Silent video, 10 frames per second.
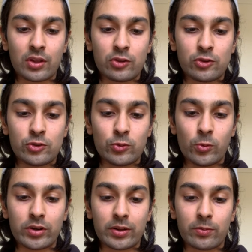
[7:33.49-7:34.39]

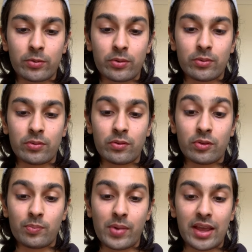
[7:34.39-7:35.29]
sorting through the
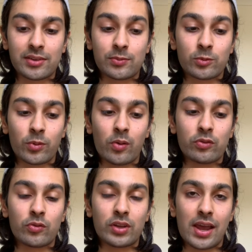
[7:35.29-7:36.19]
massive troves
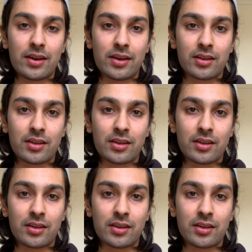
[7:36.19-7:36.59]
of data